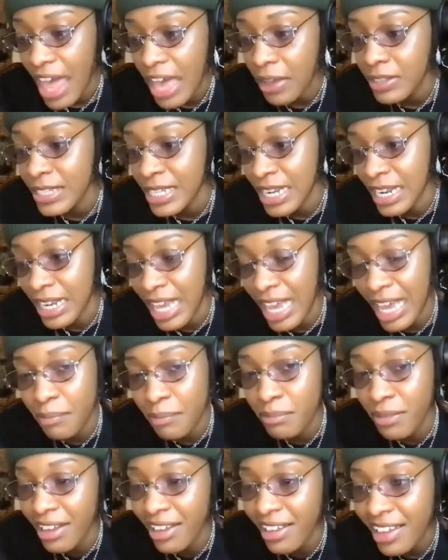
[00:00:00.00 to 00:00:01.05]
gonna say their
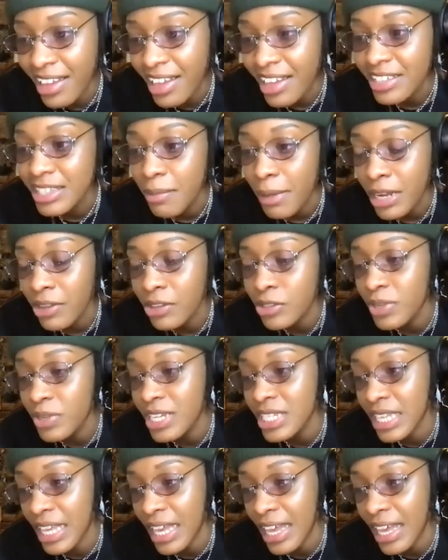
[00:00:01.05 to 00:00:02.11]
name, but somebody on
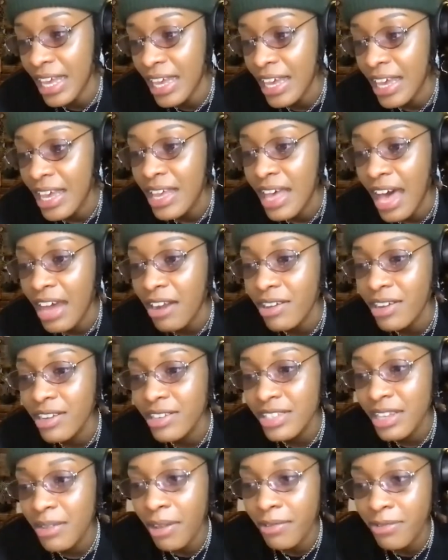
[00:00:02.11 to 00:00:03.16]
Twitter said, I don't
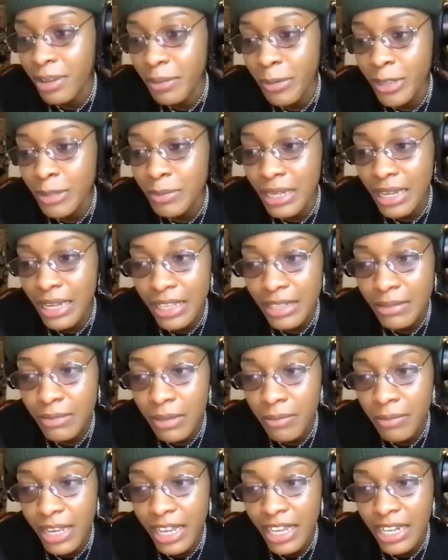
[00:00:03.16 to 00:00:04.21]
understand why females be
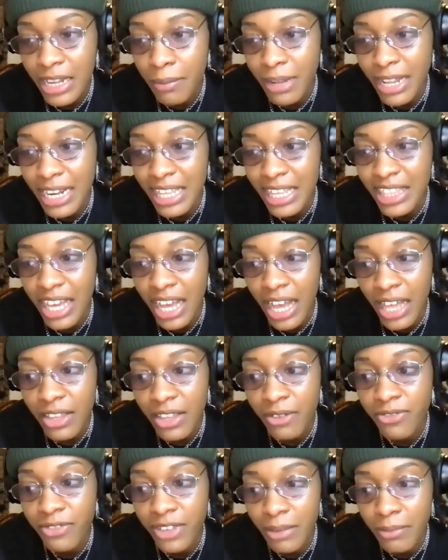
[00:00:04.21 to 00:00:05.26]
lesbian, but end up letting the
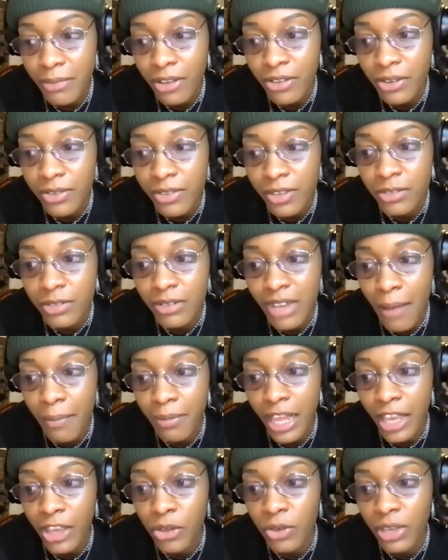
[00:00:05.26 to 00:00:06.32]
other female use a
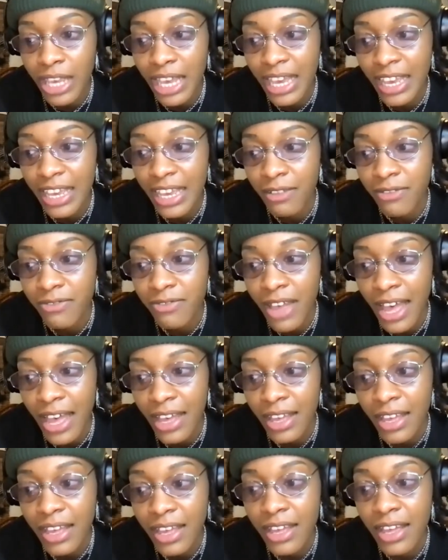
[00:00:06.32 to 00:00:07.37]
strap, you can't get a
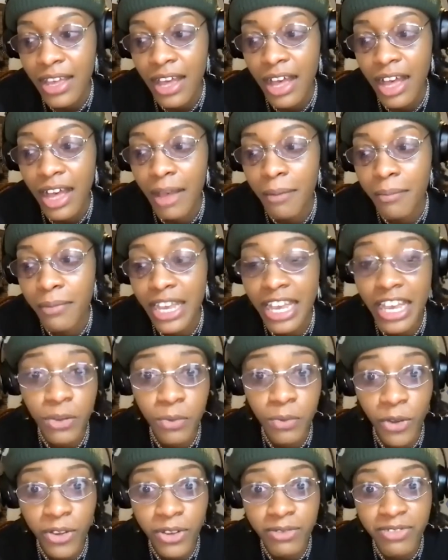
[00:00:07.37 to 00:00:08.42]
fat
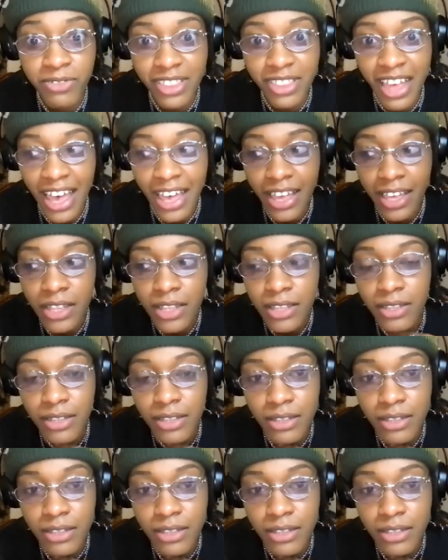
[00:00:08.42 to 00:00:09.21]
N-word for that.